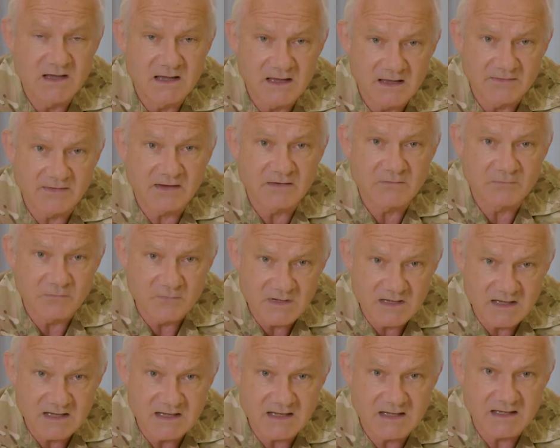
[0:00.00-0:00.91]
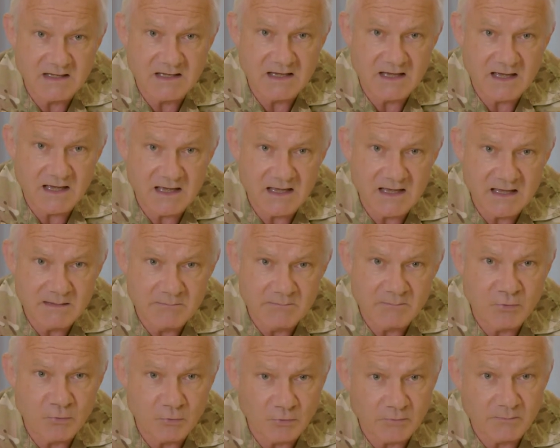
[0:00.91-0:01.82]
is a really
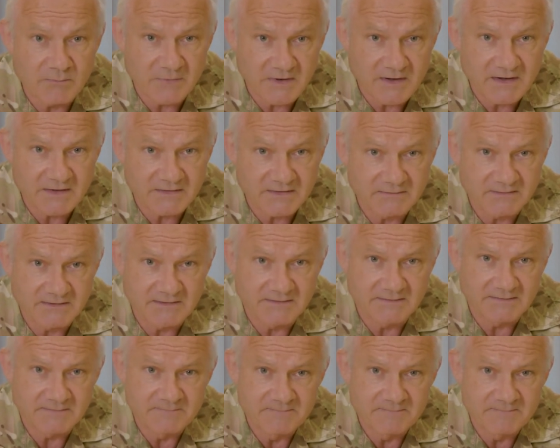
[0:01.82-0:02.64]
important part of it.